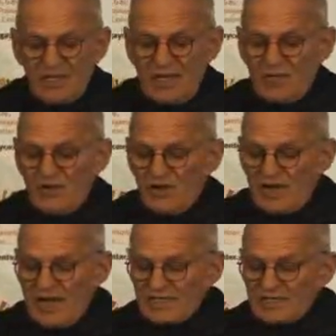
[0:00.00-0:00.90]
And we
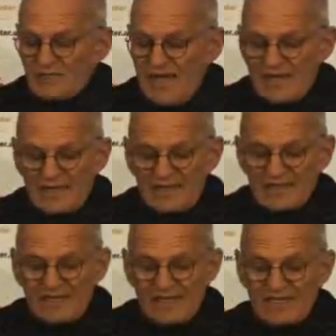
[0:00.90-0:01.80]
are not
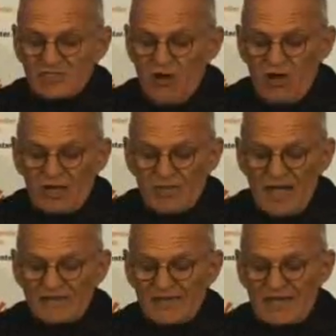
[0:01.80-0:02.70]
demanding that they talk
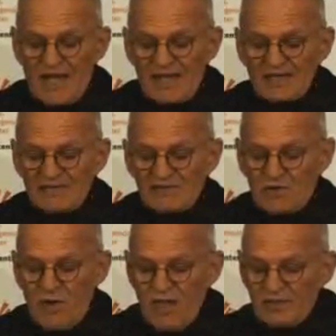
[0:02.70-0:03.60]
about the kind of
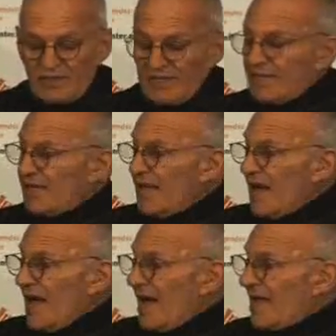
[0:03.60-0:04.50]
equality
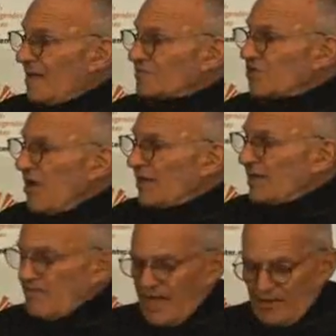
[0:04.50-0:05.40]
I am
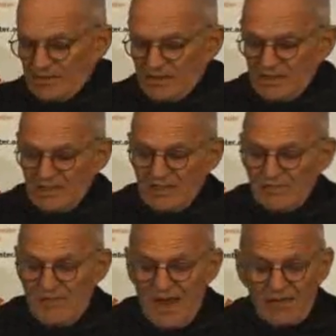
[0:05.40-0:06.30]
talking about,
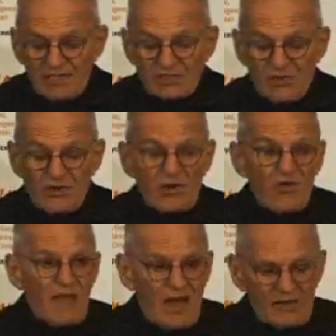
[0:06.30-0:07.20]
marriage or
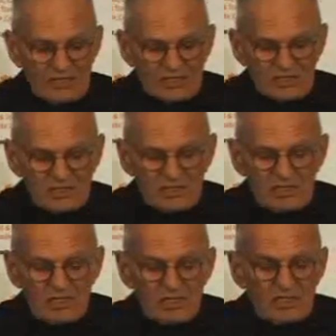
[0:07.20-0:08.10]
no marriage.
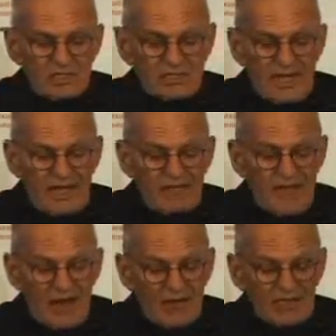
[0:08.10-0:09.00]
Gay
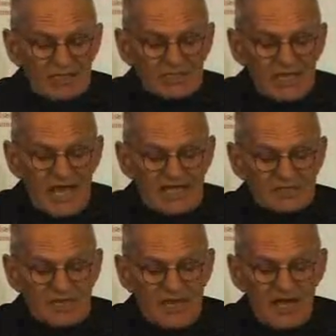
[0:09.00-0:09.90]
marriage
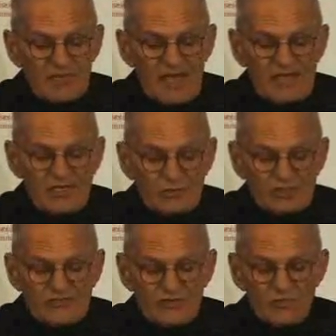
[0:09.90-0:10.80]
has become a
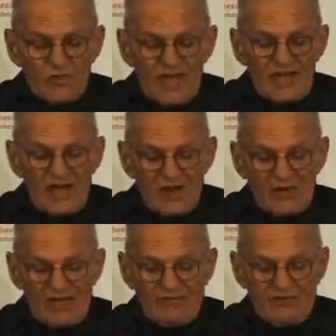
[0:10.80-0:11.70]
useful red
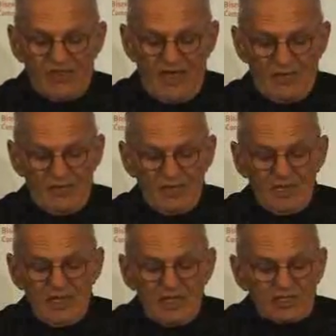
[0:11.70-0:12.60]
herring for
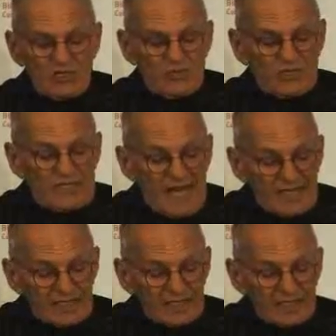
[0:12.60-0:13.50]
them to
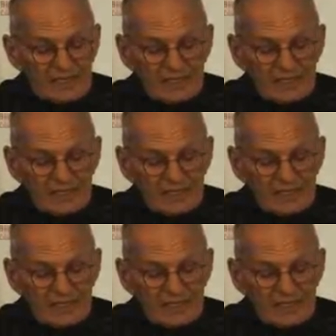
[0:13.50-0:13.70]
pretend